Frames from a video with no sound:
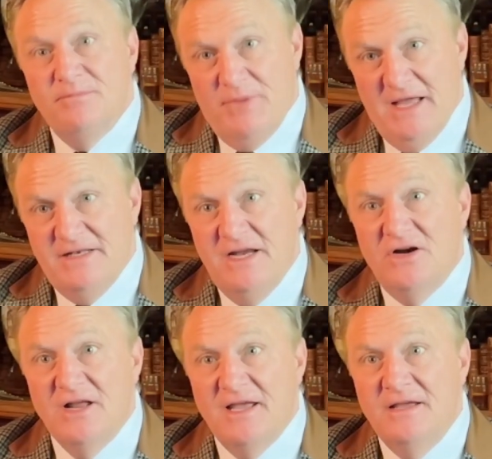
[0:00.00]
paid
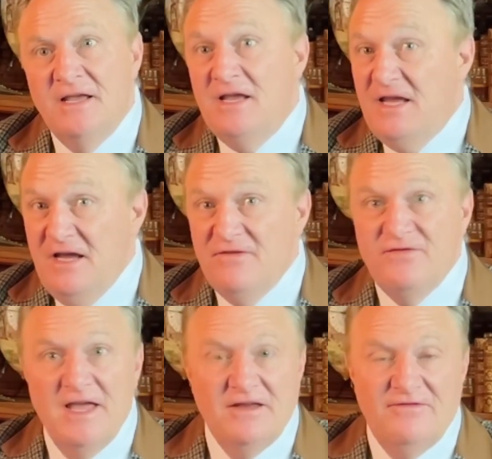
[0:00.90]
dearly, if
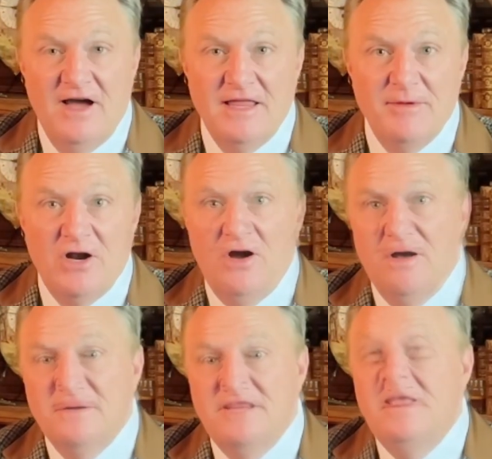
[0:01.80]
they could find them at all.